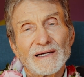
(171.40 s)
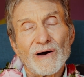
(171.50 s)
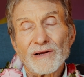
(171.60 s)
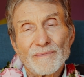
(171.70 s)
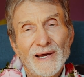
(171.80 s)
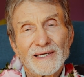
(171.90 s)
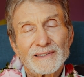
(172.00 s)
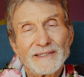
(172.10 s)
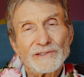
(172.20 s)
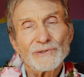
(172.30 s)

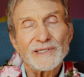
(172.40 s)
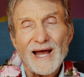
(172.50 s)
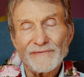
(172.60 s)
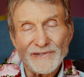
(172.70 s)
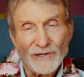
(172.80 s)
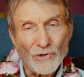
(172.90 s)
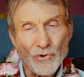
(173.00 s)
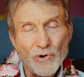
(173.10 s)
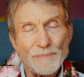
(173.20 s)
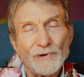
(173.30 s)
automatically do it. I've
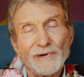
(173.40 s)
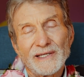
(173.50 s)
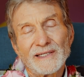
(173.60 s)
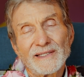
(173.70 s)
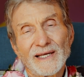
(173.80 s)
incorporated